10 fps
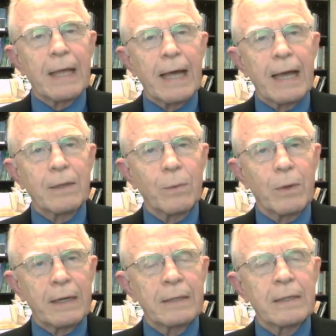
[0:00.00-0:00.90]
any
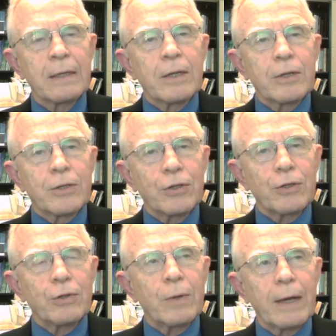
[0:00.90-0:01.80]
way
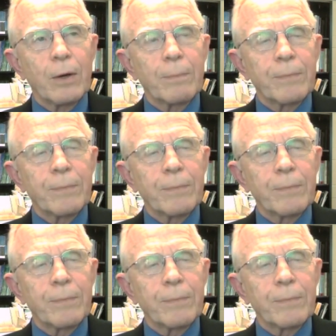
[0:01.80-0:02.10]
to help